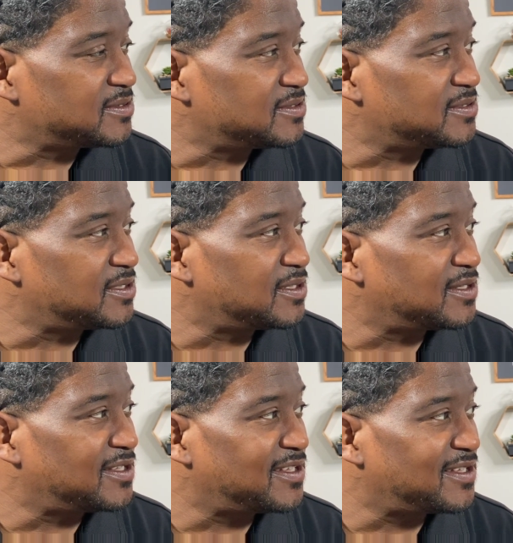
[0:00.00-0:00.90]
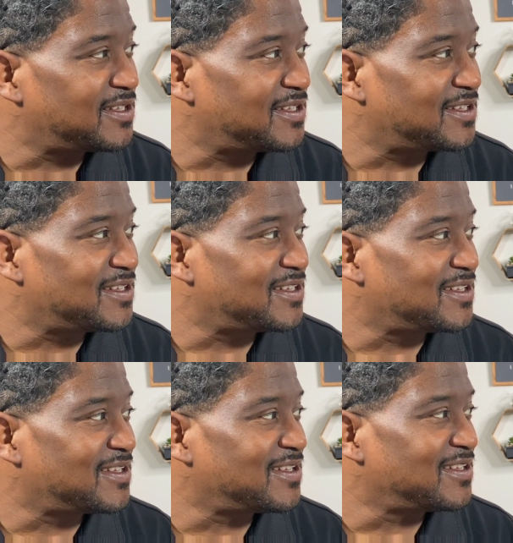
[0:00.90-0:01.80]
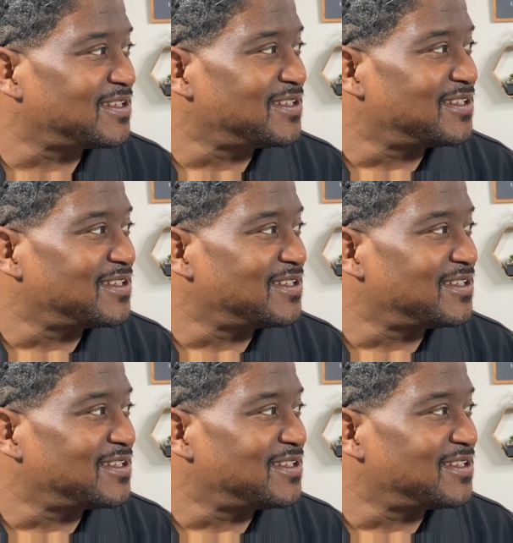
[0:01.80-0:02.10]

No words are spoken by the person on screen.